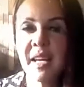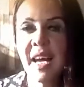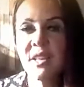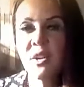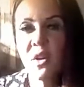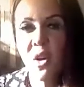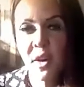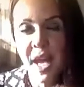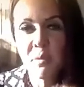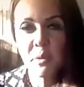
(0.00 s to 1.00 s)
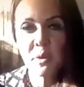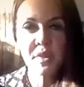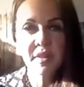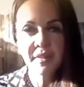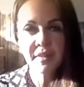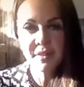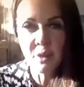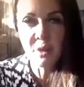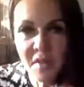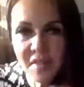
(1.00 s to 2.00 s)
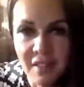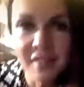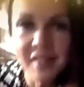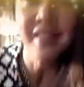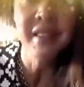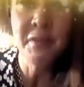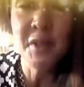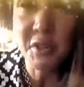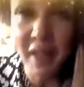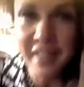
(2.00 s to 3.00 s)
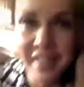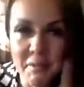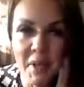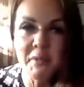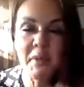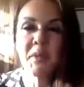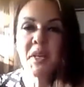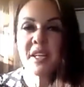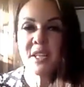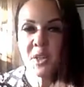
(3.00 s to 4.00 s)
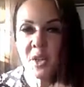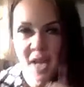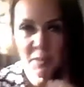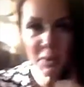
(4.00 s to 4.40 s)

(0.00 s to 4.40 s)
and you're not able to, sorry, the sun's distracting me at the moment, you're not able